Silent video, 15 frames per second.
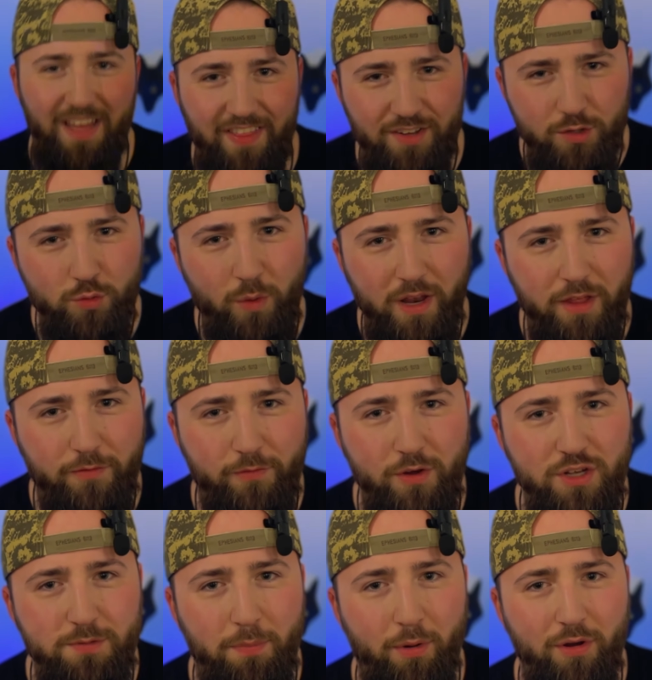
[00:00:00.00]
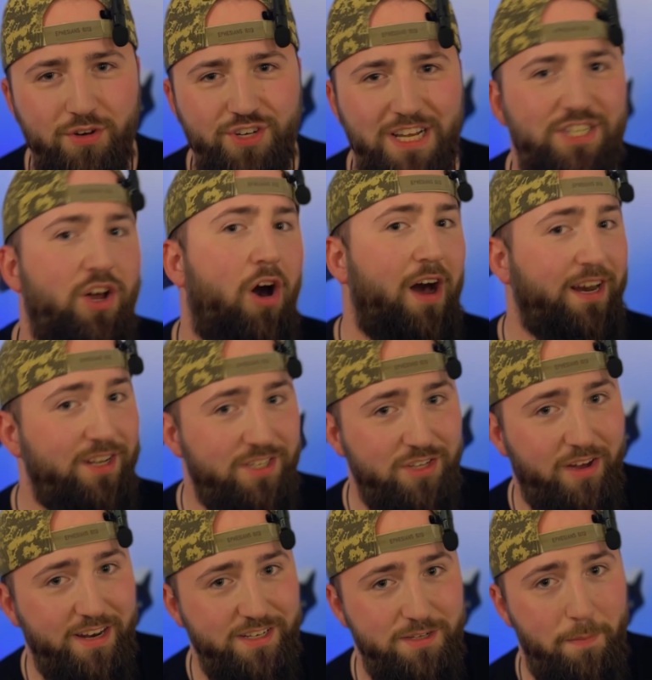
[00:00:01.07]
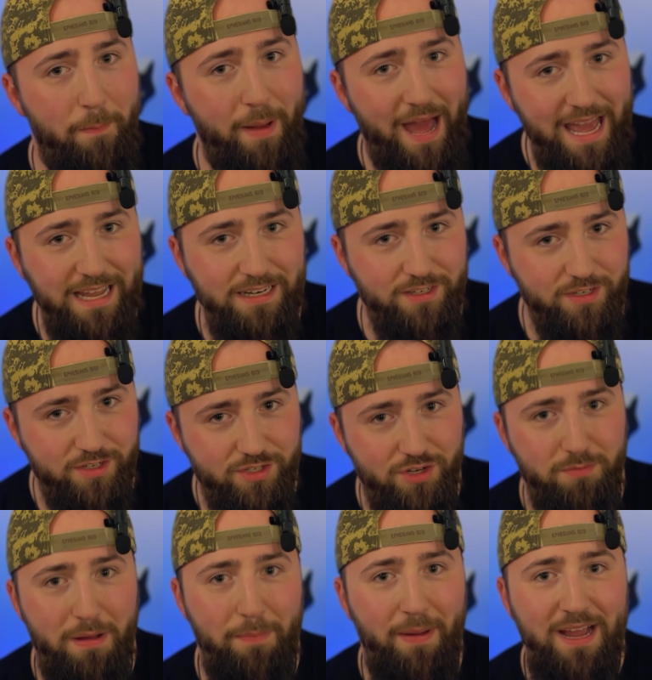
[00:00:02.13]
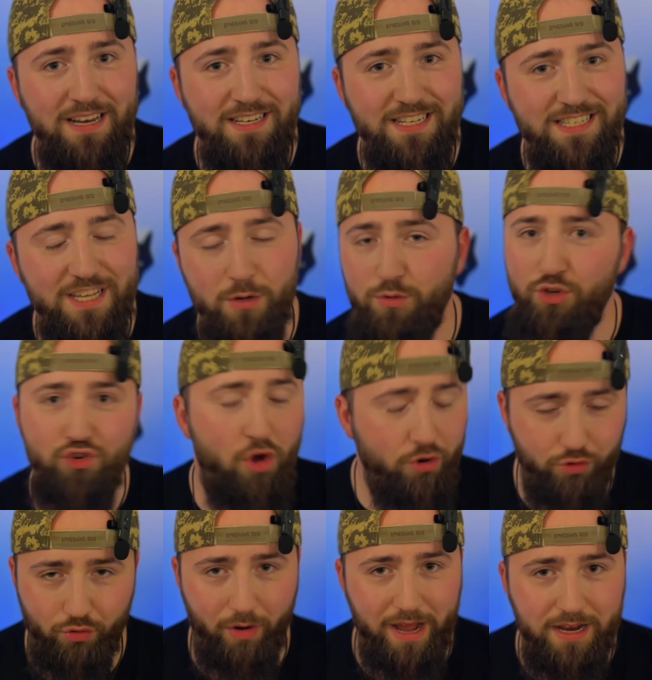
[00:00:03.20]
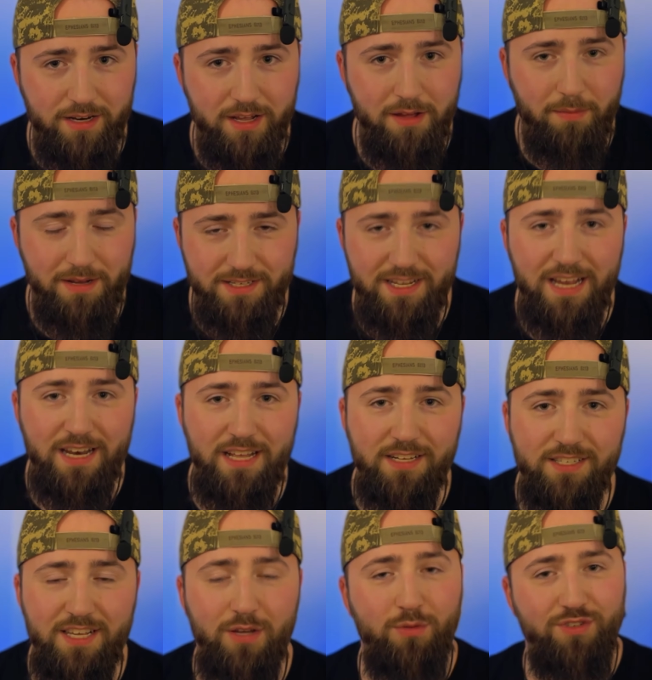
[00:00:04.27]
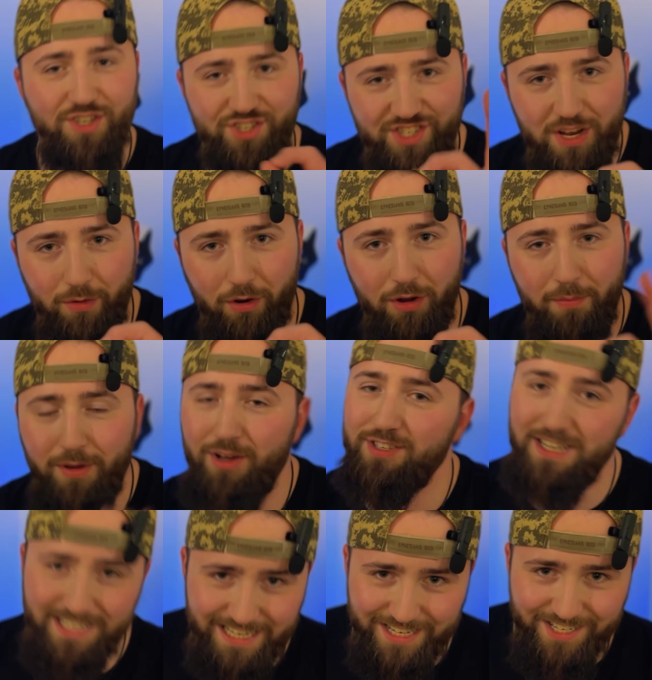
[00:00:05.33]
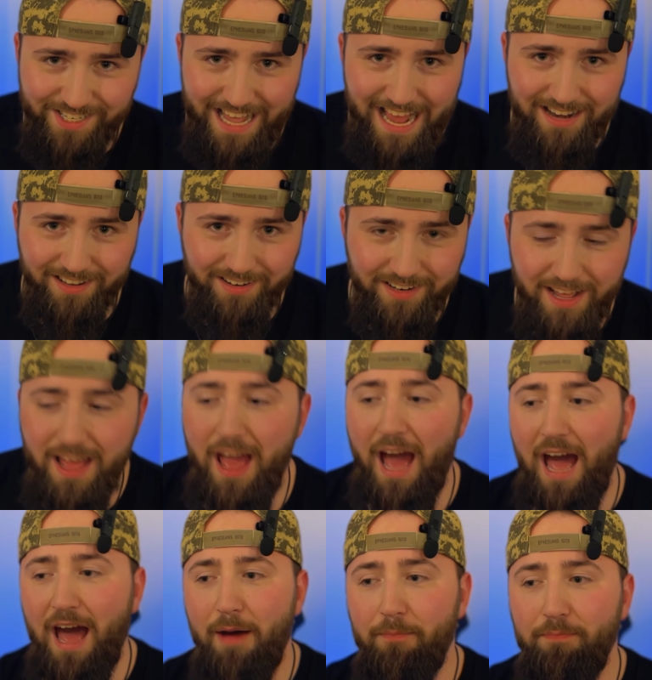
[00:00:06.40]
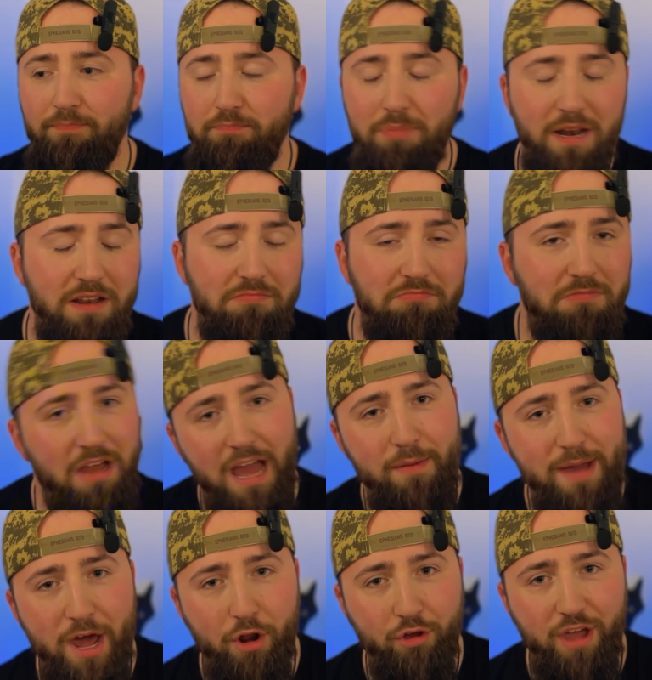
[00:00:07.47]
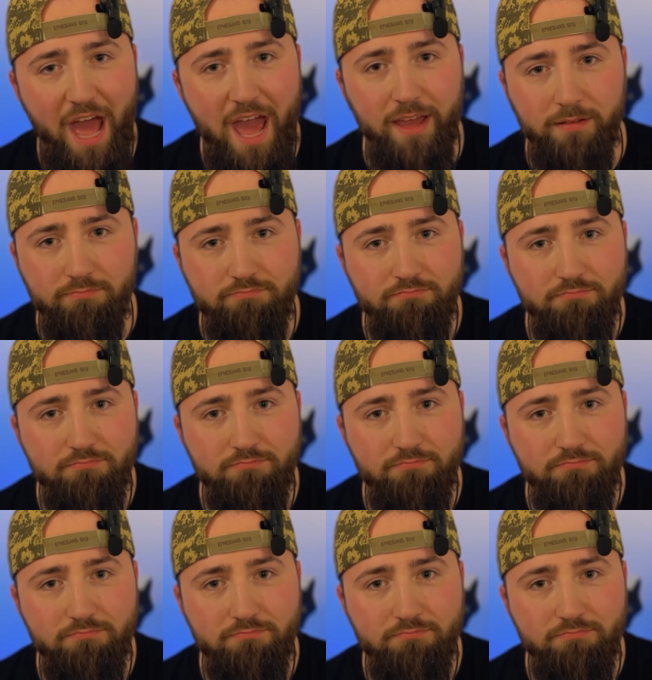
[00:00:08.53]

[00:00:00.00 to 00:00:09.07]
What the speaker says: Now this was one of the first projects I decided to paint, so my painting skills are not great. My sanding skills are 0 because I didn't sand it, but it came out okay.